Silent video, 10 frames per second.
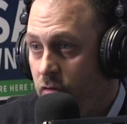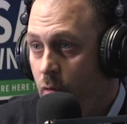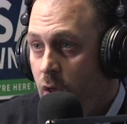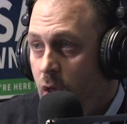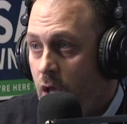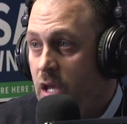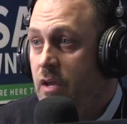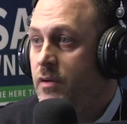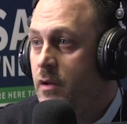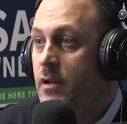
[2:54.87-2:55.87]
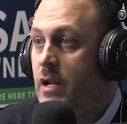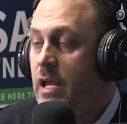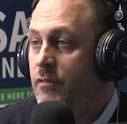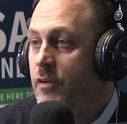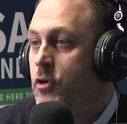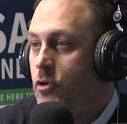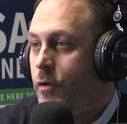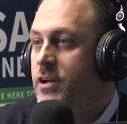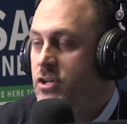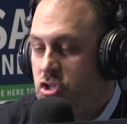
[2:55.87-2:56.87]
So even if your
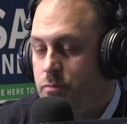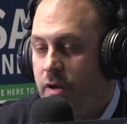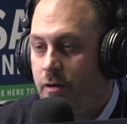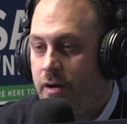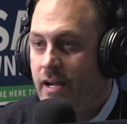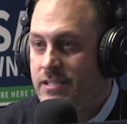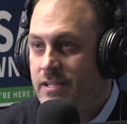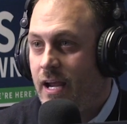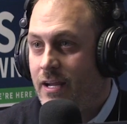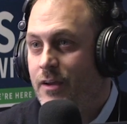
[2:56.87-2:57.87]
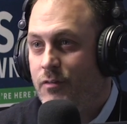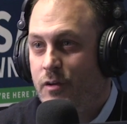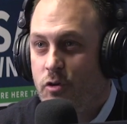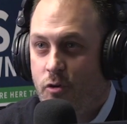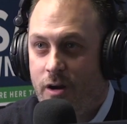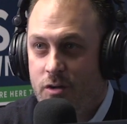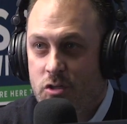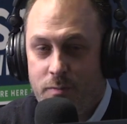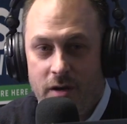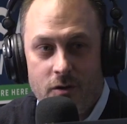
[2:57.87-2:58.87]
credit is smeared, and I say even if your credit
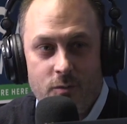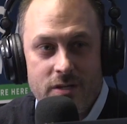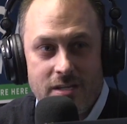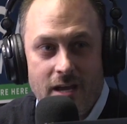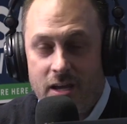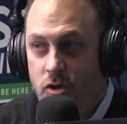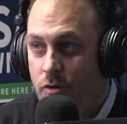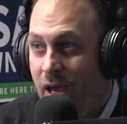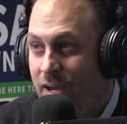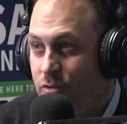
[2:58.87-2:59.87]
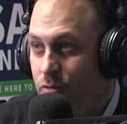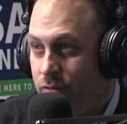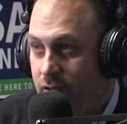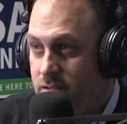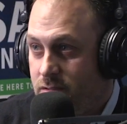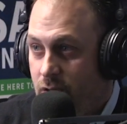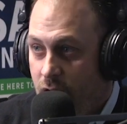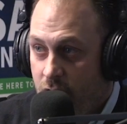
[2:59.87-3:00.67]
is smeared, we say, can your banker do this?